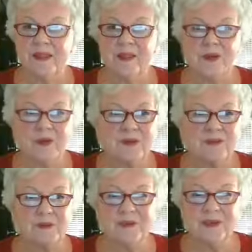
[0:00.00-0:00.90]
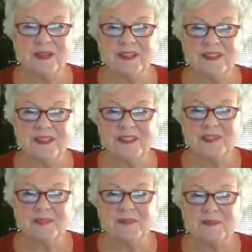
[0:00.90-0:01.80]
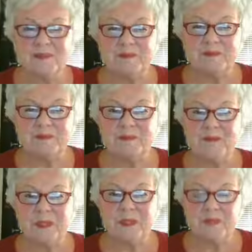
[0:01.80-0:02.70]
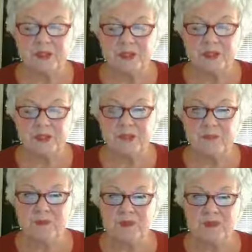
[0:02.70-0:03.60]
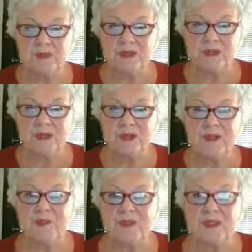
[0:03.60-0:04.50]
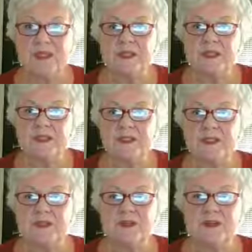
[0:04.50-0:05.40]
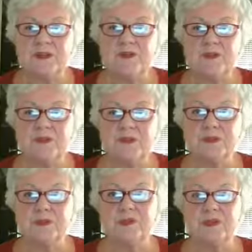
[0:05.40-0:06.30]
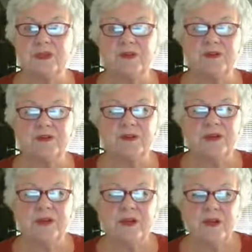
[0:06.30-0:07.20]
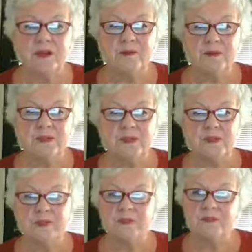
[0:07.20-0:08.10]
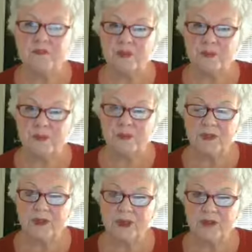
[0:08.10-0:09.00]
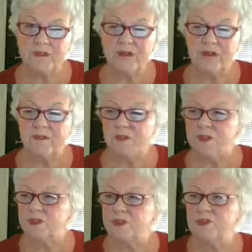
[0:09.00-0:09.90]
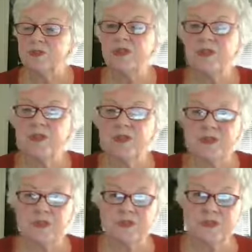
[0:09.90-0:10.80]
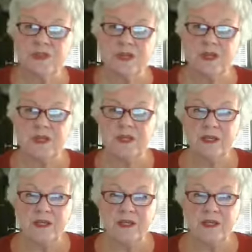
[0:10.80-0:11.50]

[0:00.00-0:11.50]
Hello, everybody. My name is Darlene Merkler, and I'm with Inland Caregiver Resource Center. I'm here on Facebook Live every Tuesday and Thursday